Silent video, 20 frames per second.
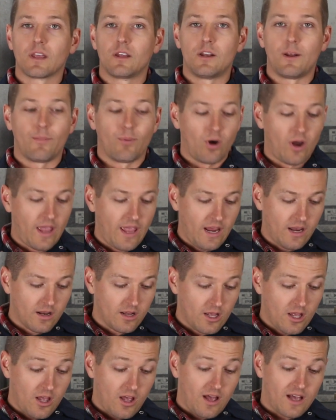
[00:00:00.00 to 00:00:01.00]
Number
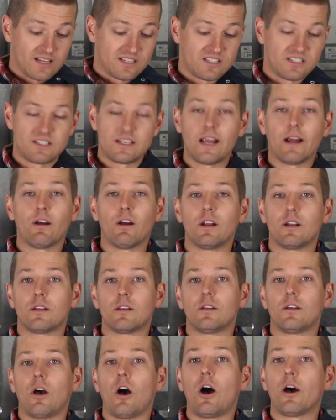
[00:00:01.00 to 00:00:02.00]
eight, a
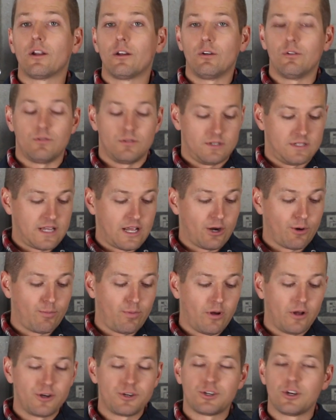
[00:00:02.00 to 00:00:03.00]
Starrett Auto Center
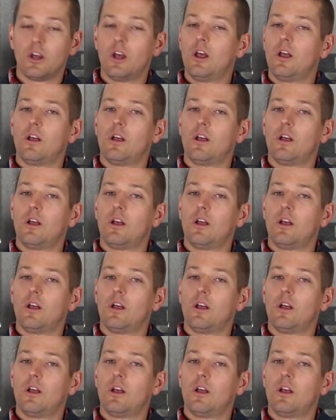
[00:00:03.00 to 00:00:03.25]
Punch.